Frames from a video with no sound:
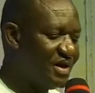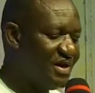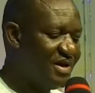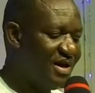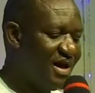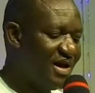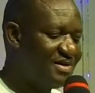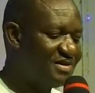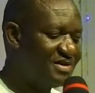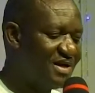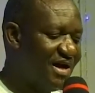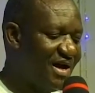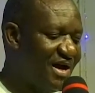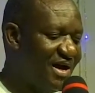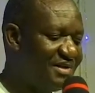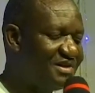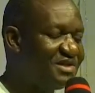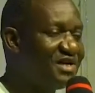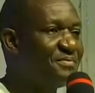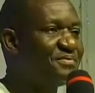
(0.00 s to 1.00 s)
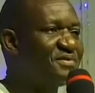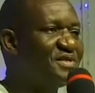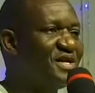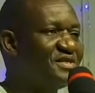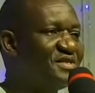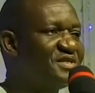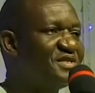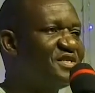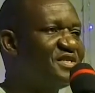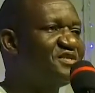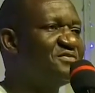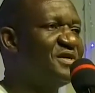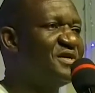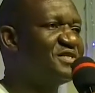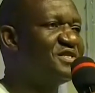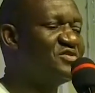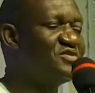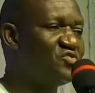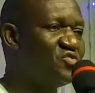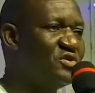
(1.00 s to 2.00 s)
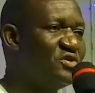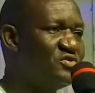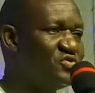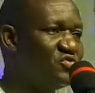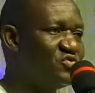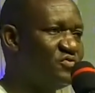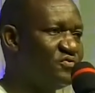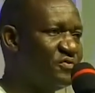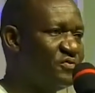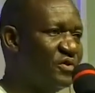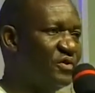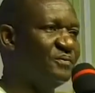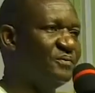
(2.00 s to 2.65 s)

Isaiah chapter 6, verses 1 to 4,